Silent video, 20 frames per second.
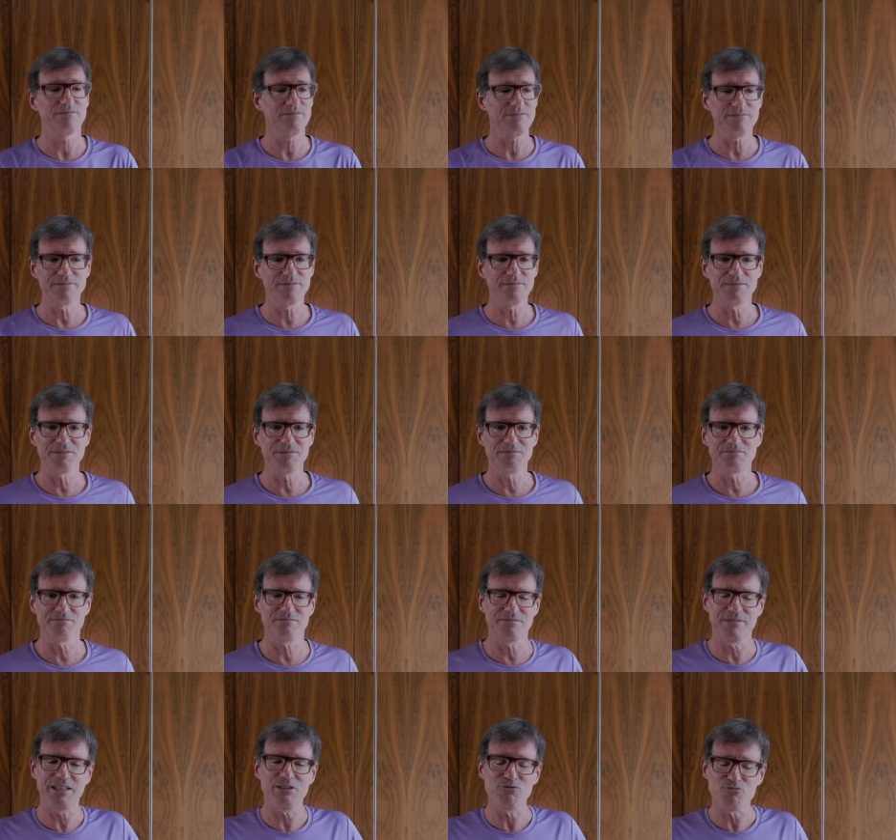in
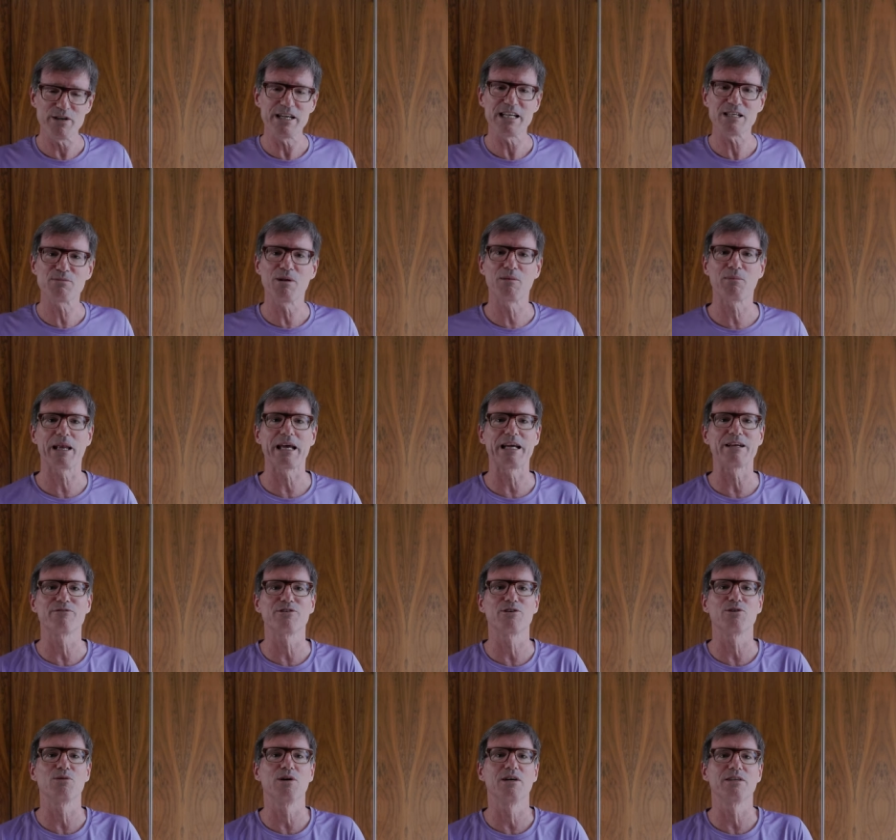reasonable plain
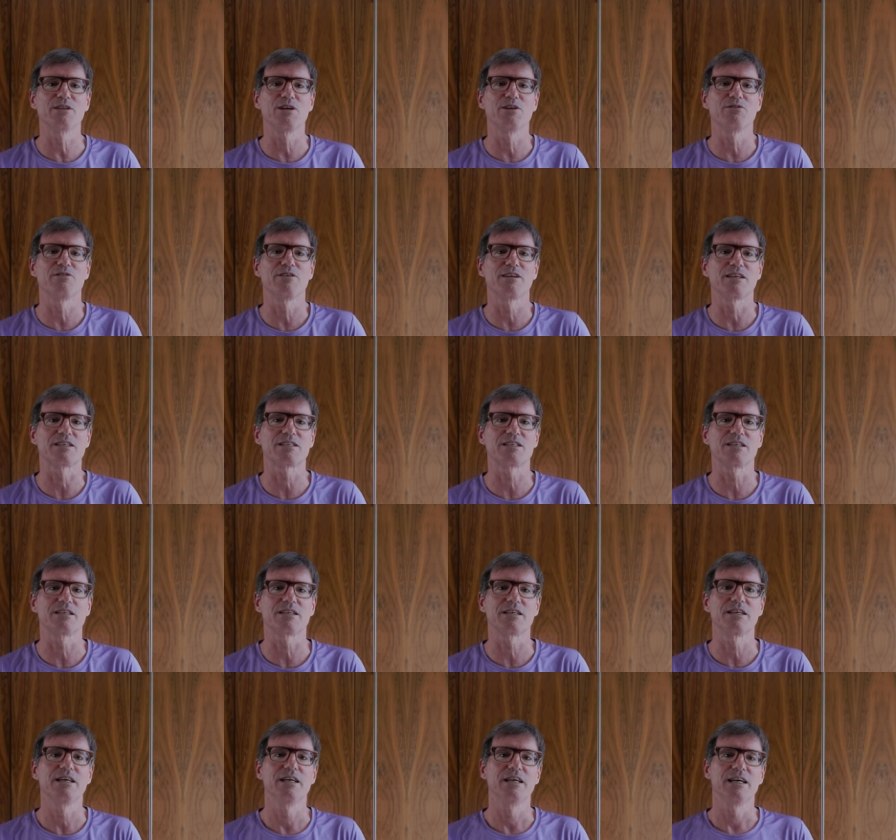view on the On-Running
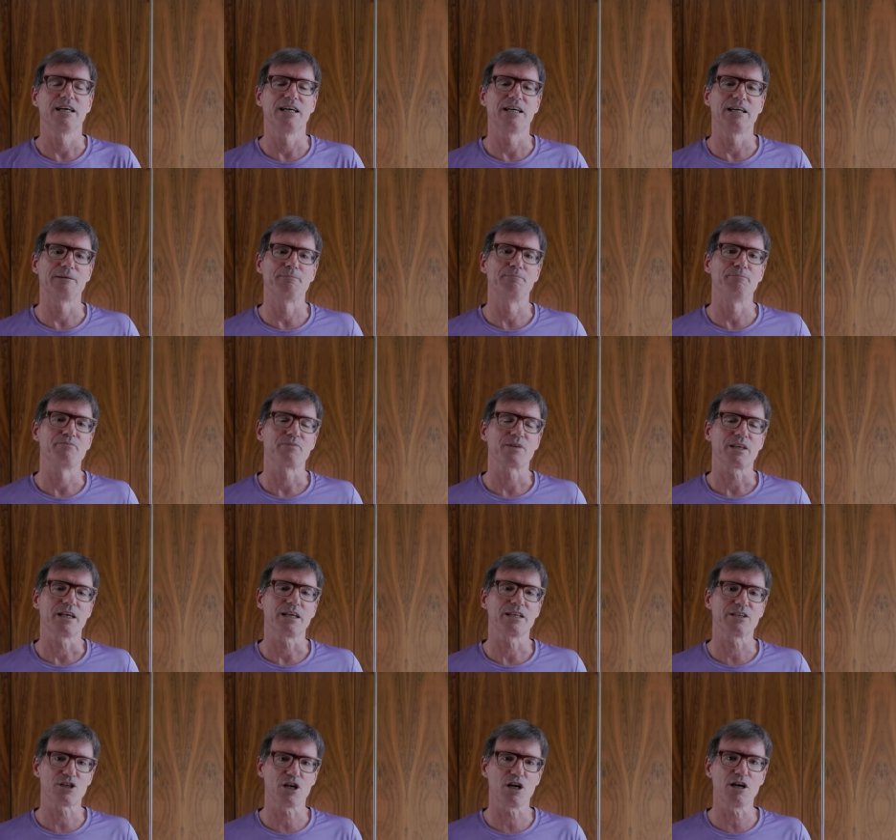site.
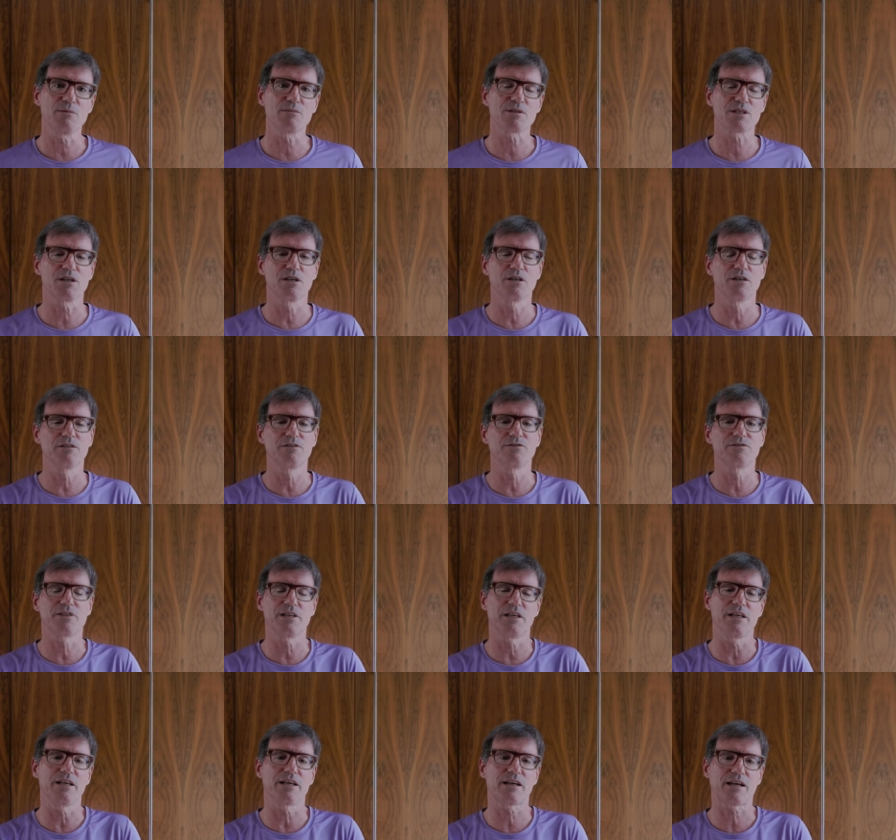In terms of
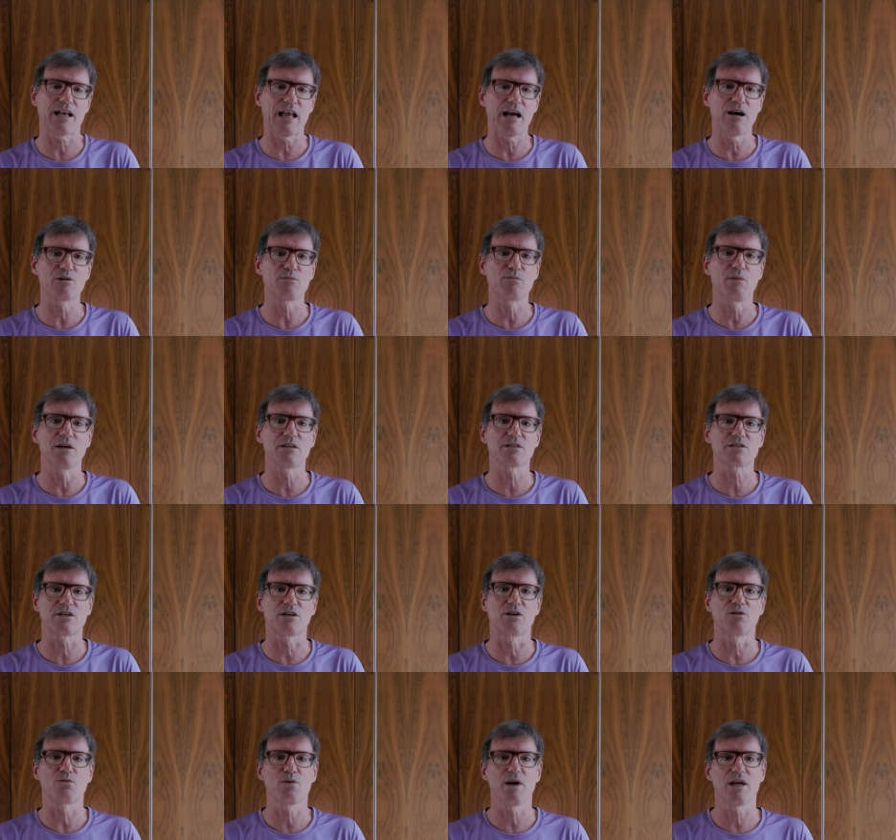the
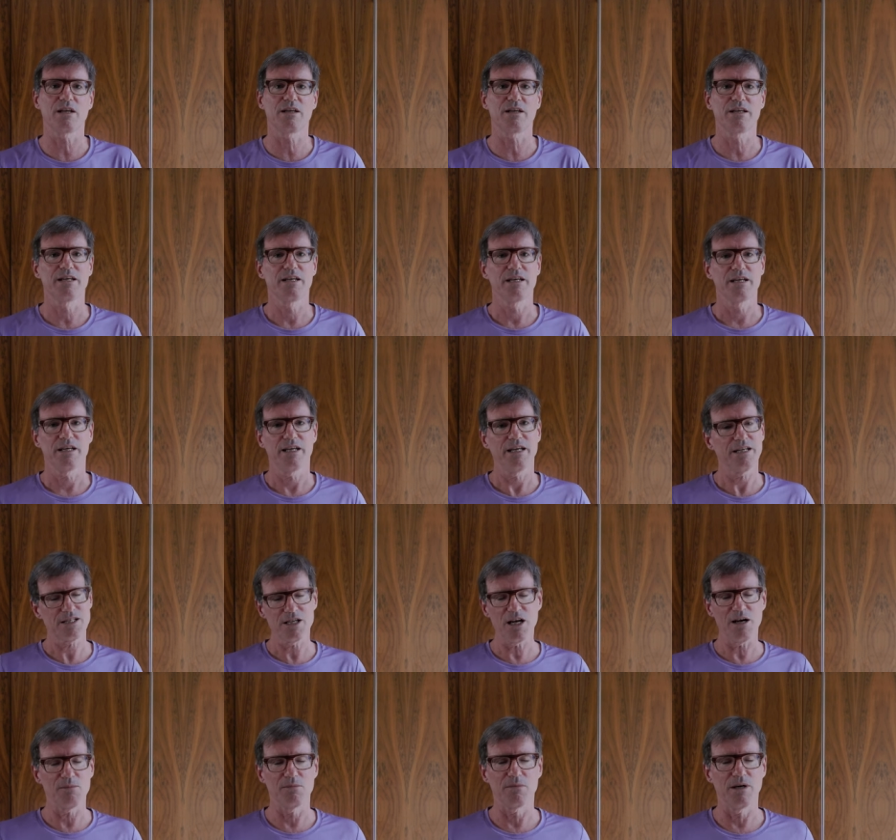Cloudmonster, well, it's
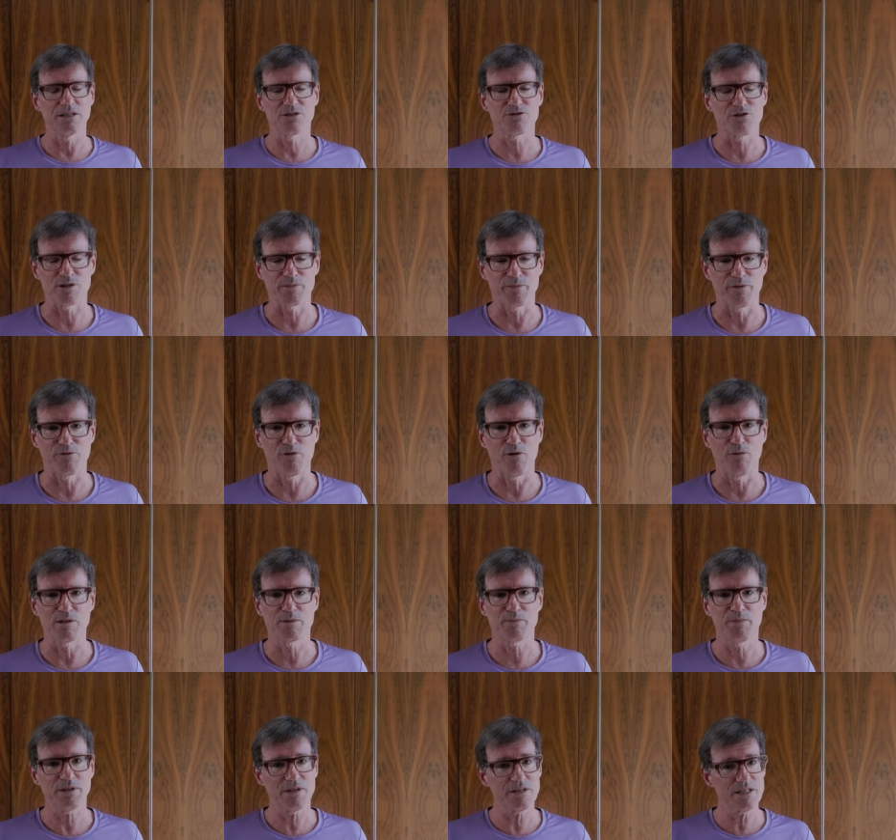not monstrous
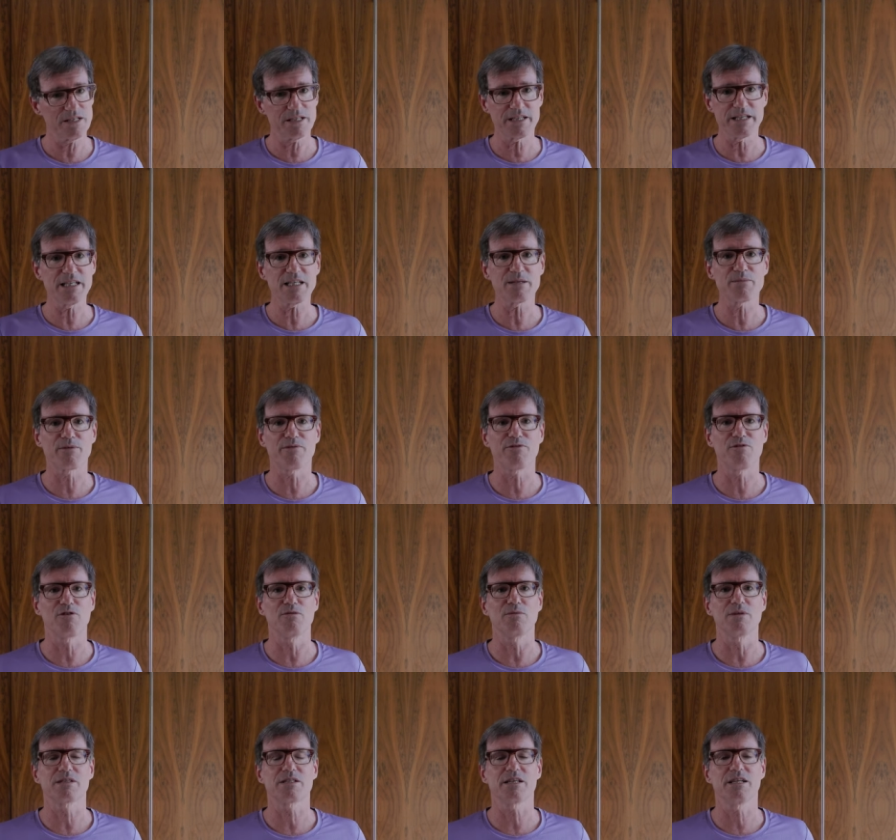performance, but there's a decent
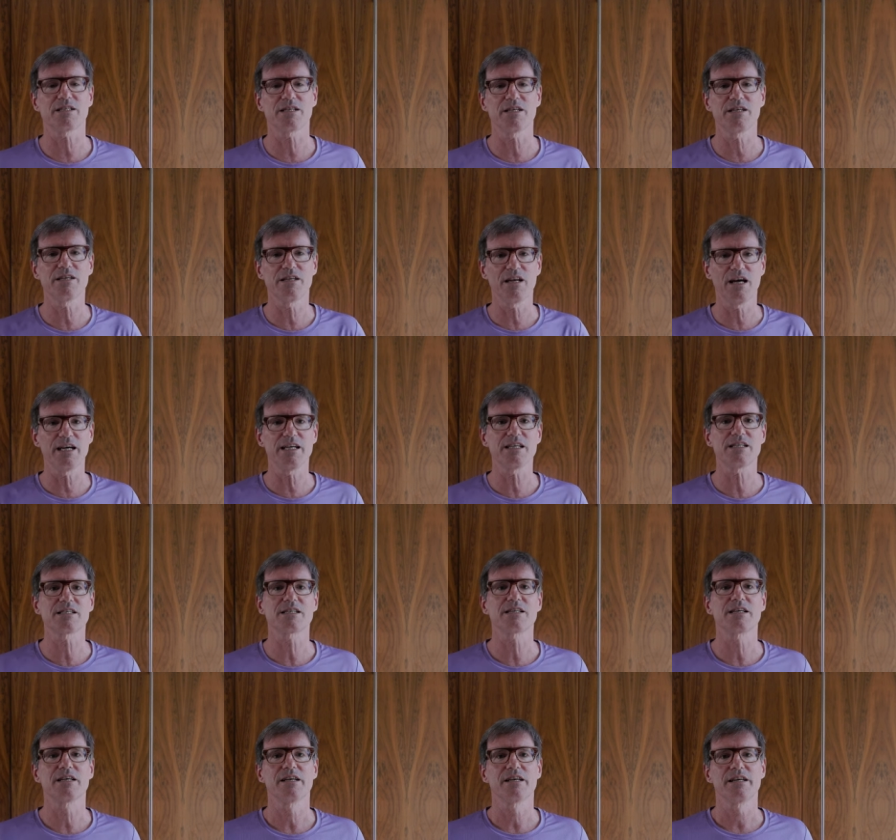performance. It's a
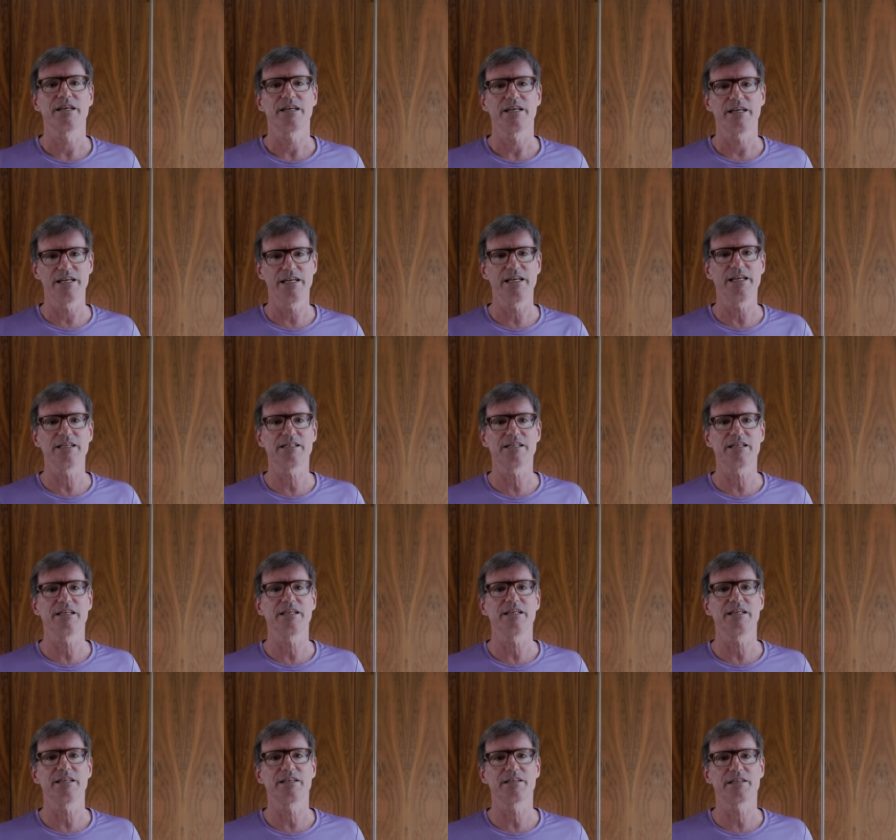nice,
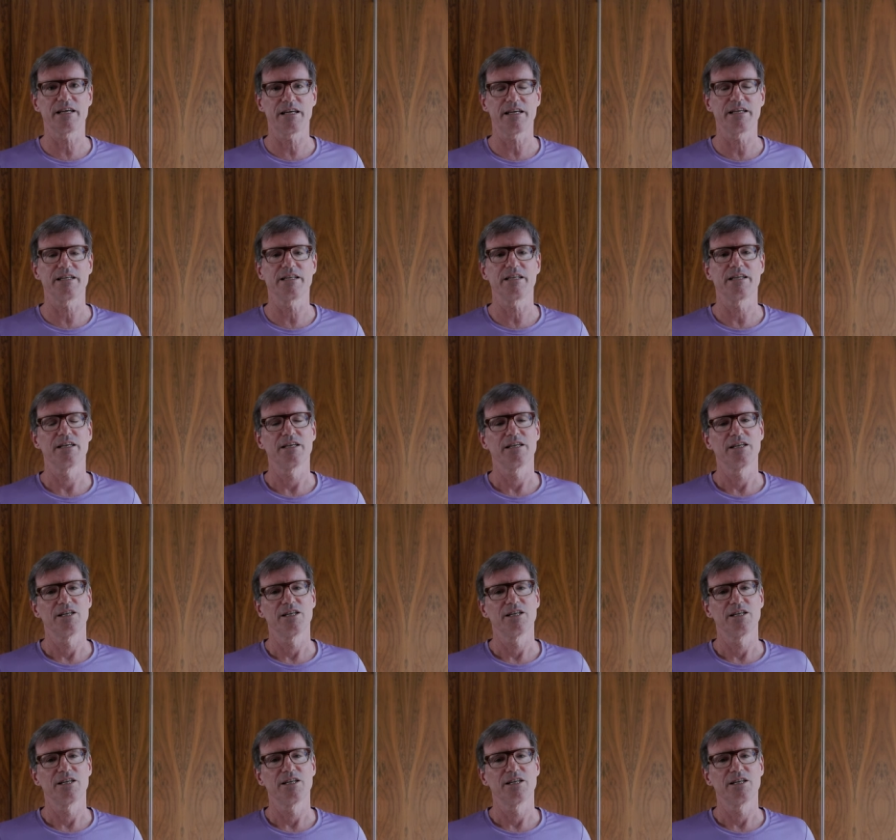easy day